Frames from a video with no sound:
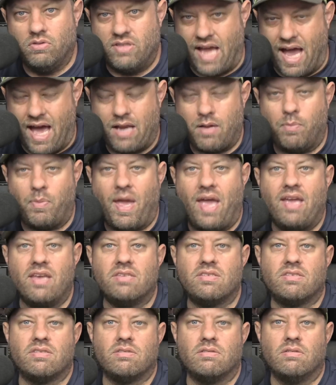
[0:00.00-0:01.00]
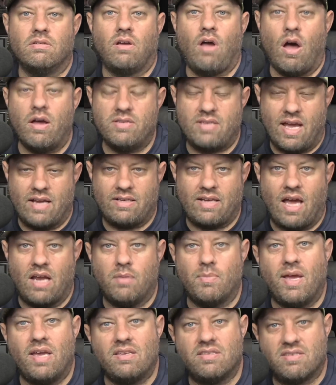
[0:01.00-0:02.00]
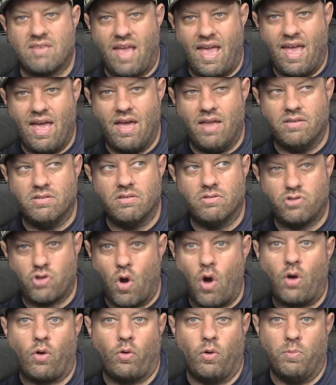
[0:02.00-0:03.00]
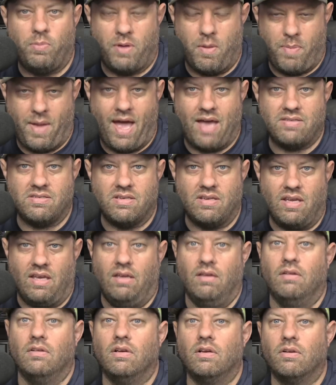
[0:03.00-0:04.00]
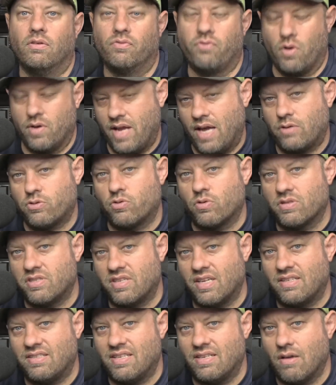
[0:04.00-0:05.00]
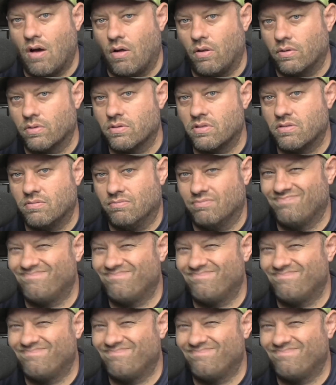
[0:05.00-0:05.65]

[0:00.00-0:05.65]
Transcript: database, contact database, and talk group capacity for an extra $60.